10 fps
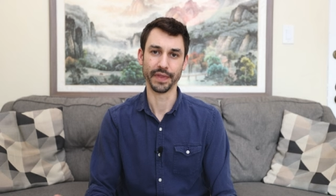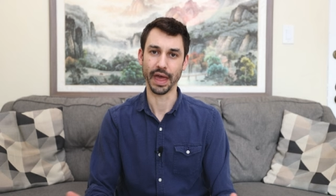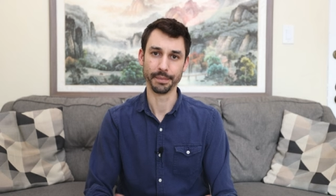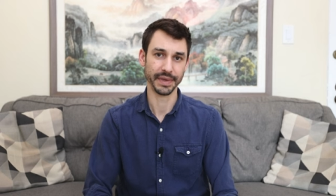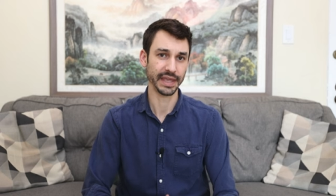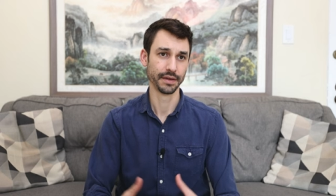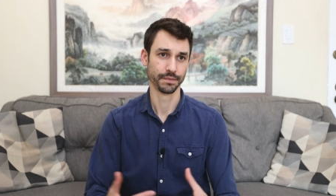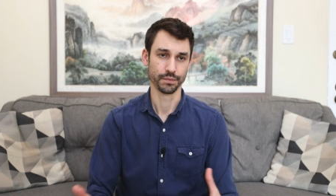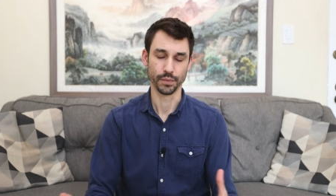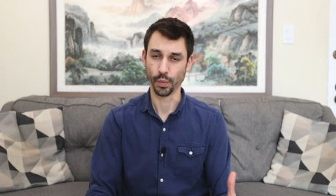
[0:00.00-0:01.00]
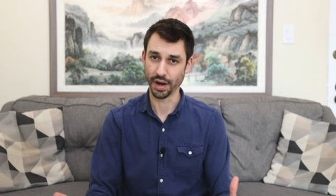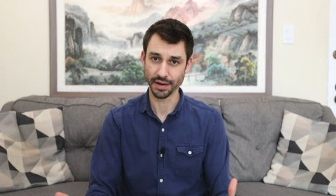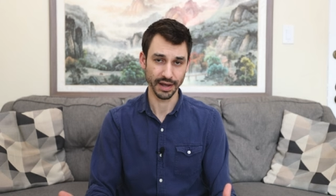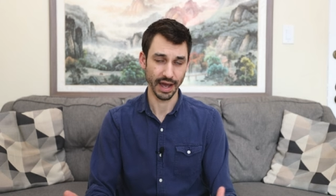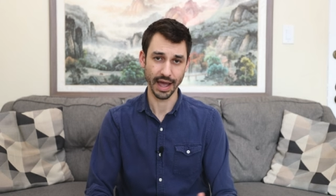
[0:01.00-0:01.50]
that me,
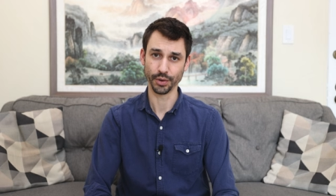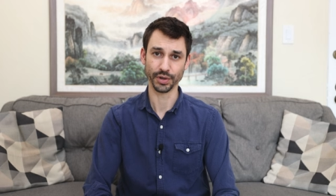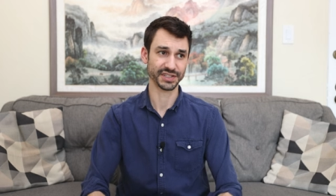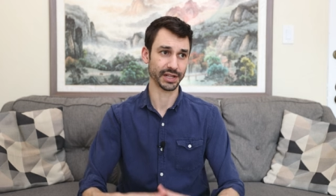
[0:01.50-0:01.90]
one guy who doesn't